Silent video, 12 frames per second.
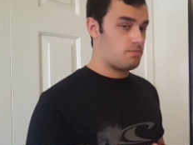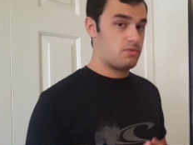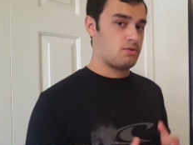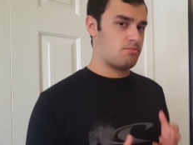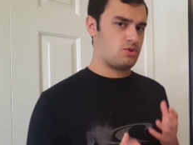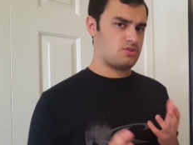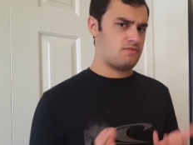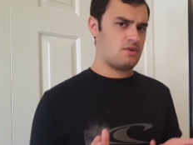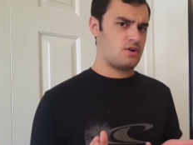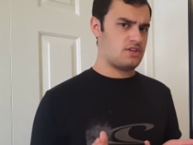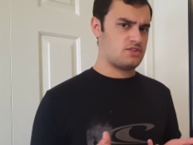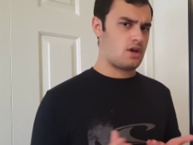composed of
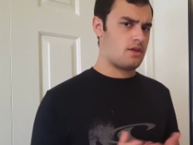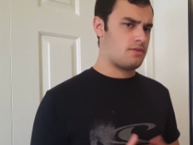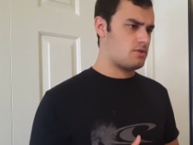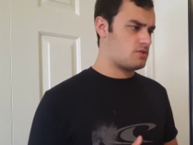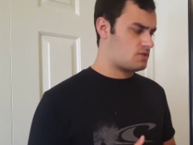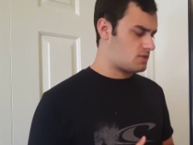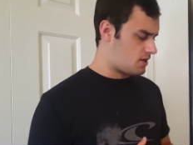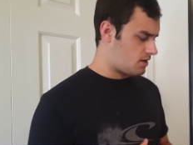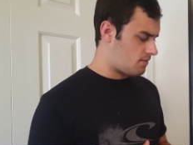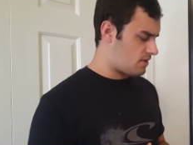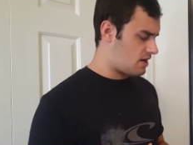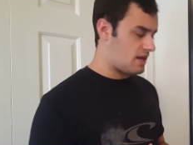various authors,
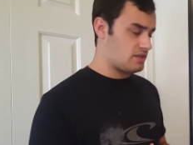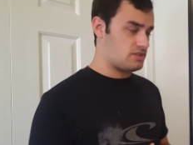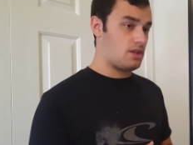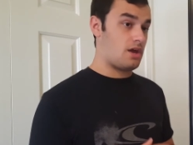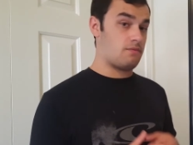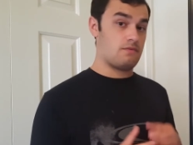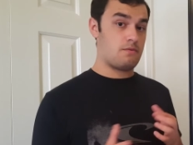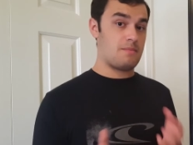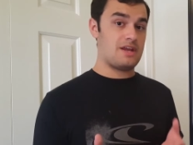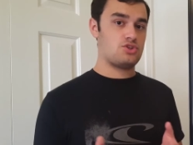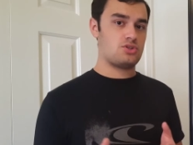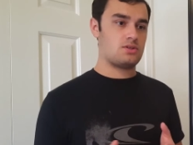and it has a lot of
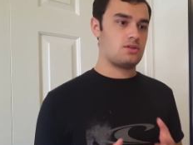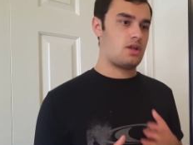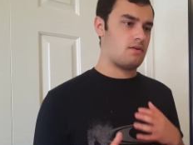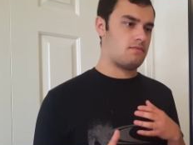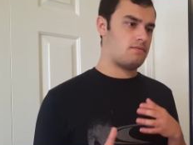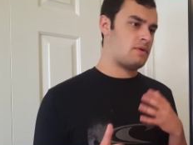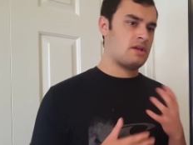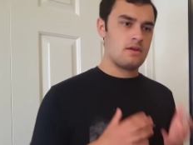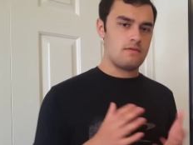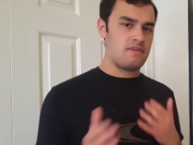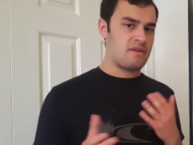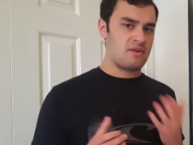information, a lot of
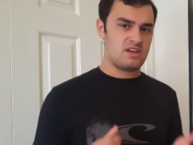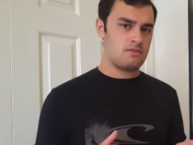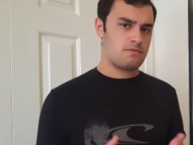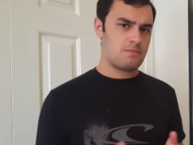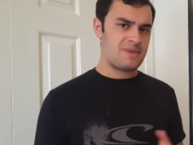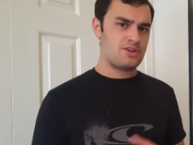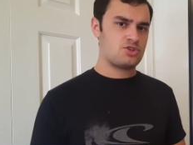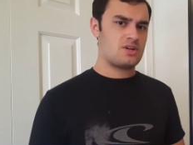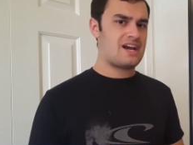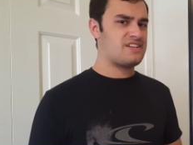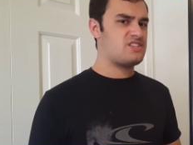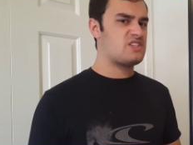varied information.
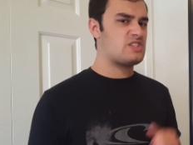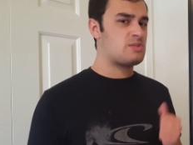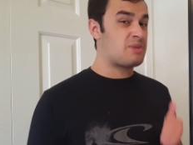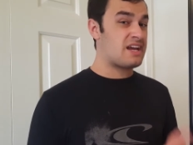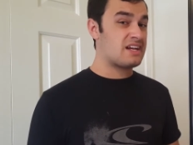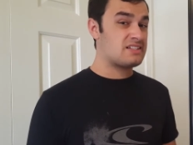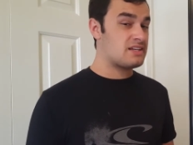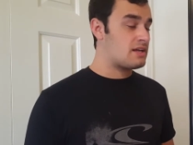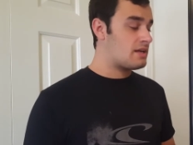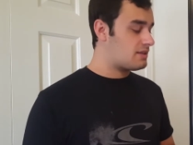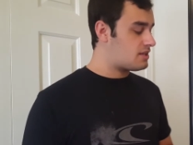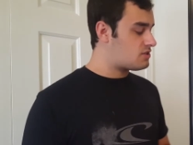I suspect
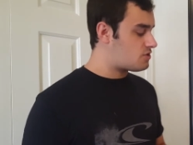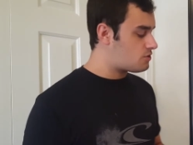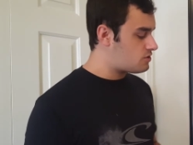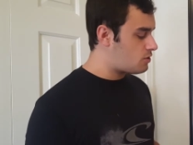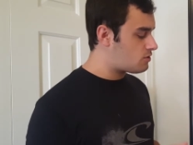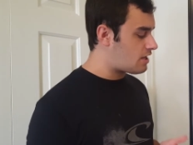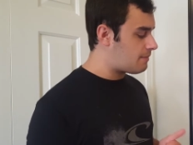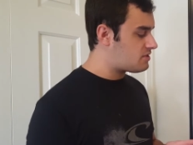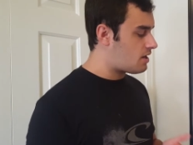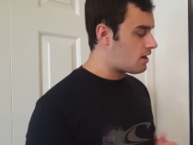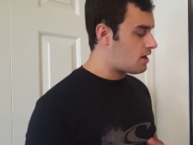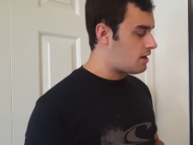that
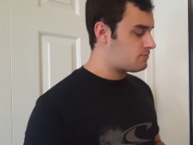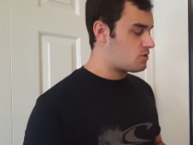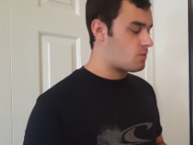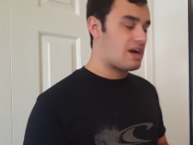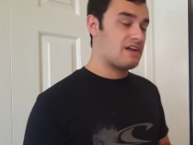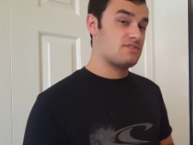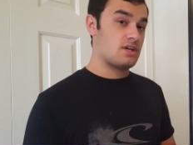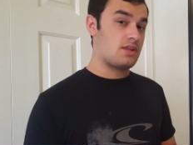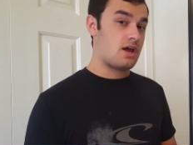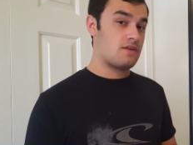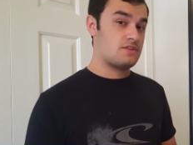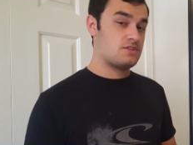sociotype.com derives a
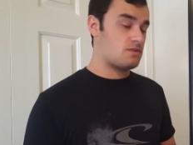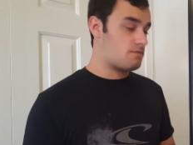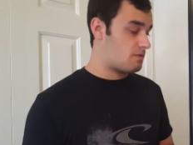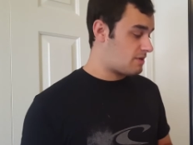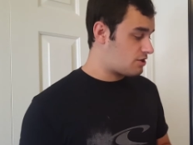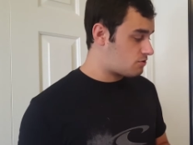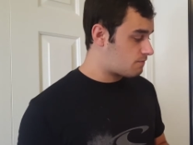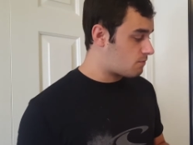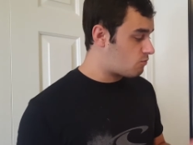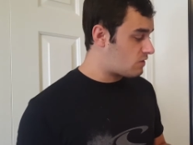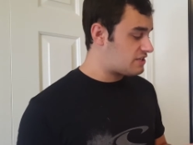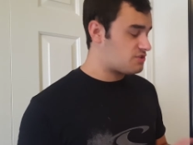lot of its information
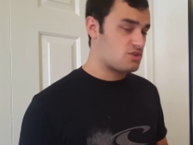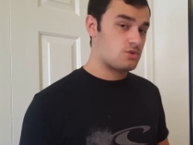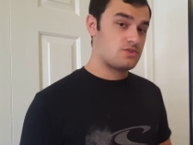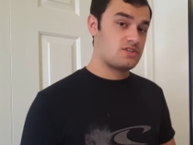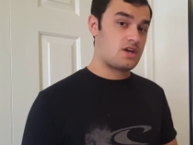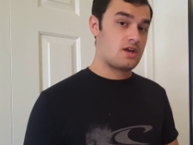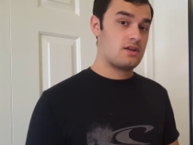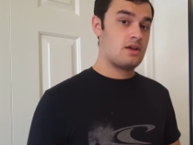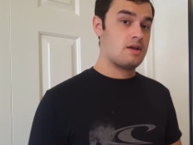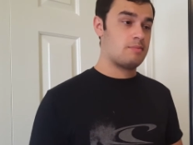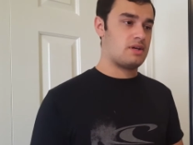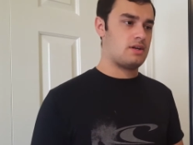from Wikisocion,
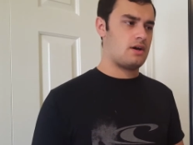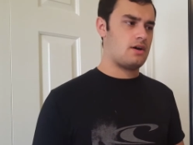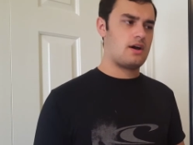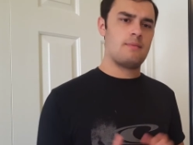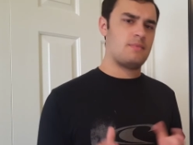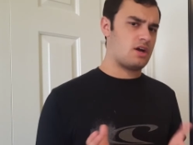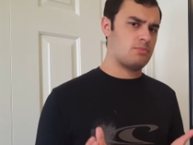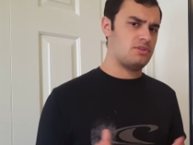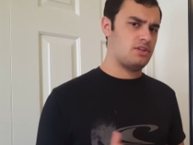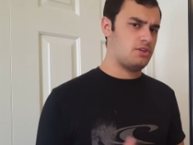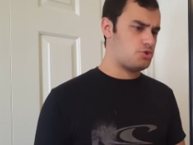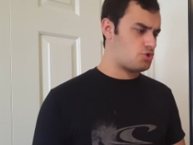but I'm not
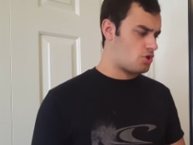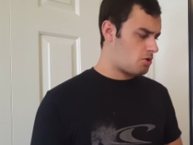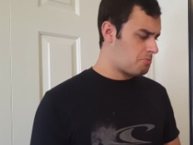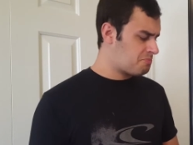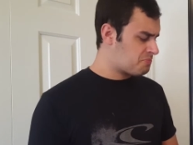completely sure.